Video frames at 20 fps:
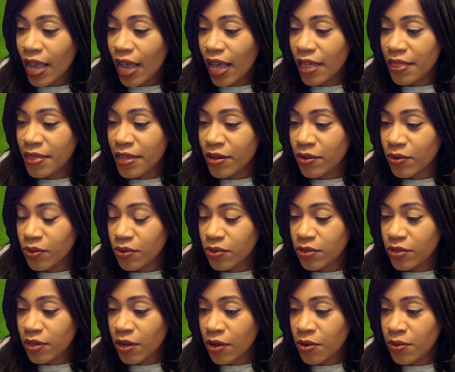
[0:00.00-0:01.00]
And then
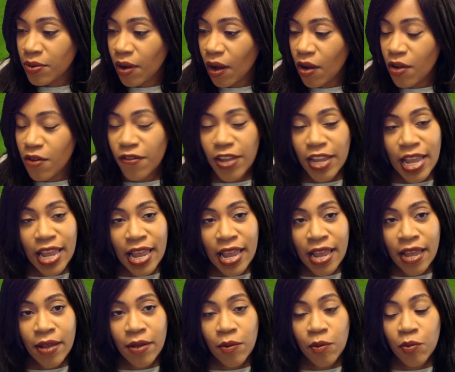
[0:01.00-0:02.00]
also over
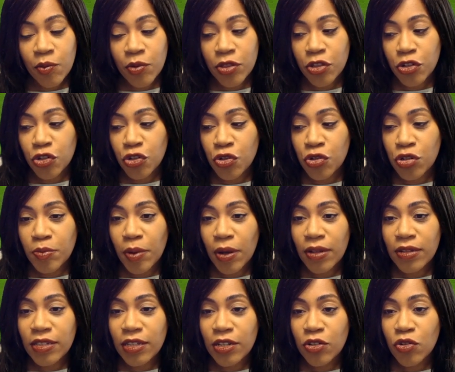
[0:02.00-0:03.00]
here with the Tudor
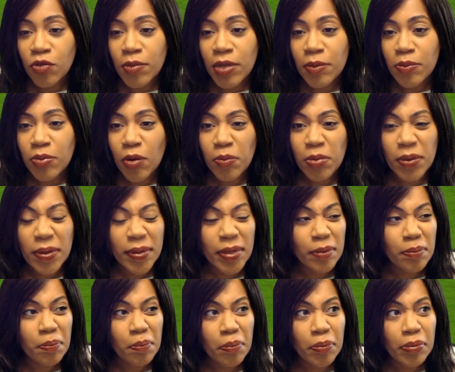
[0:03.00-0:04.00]
barns, they're normally probably
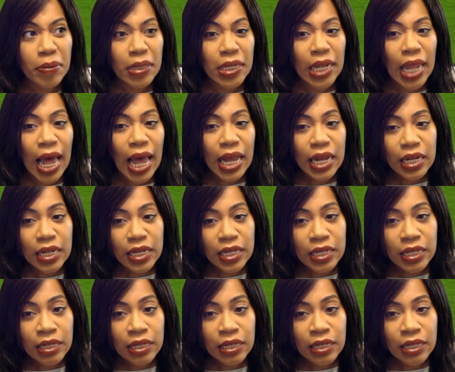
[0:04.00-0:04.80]
black.